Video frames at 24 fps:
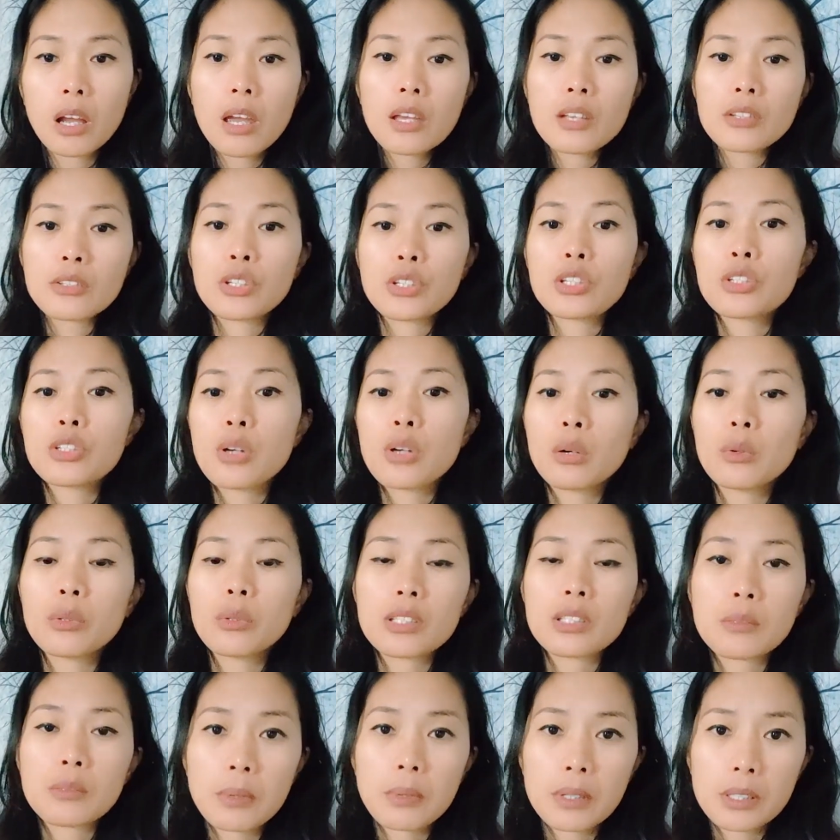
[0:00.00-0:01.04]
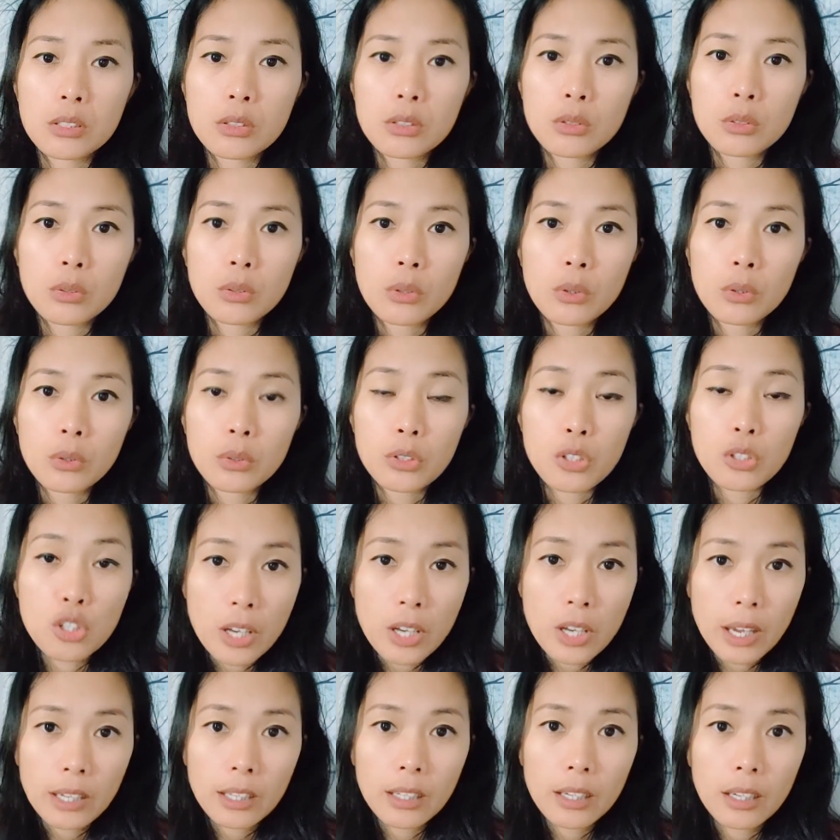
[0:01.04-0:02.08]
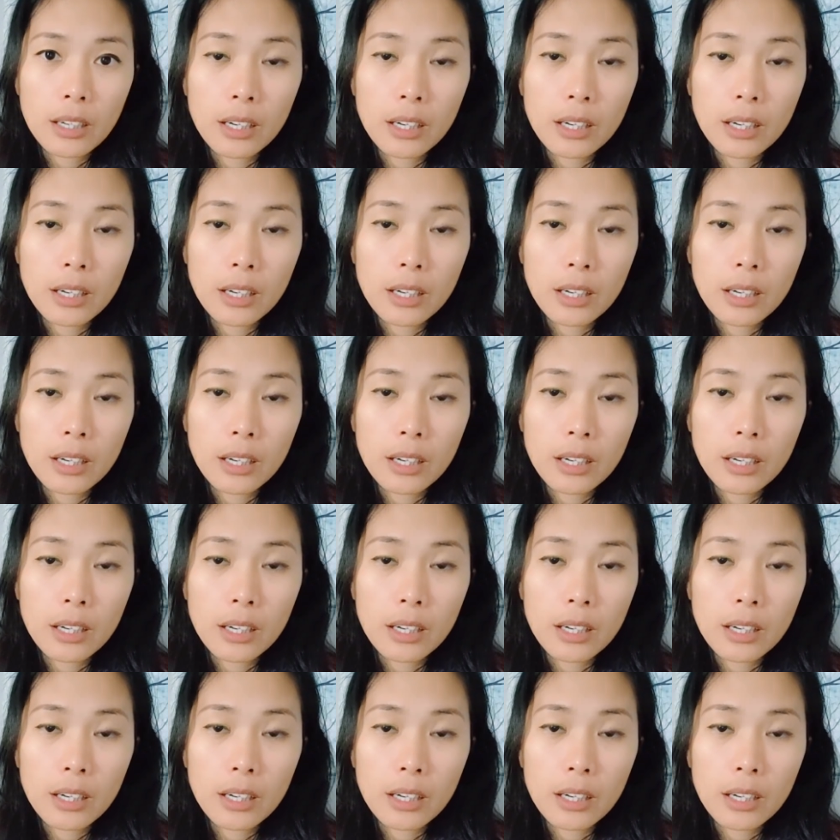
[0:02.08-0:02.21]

So it's always best to check.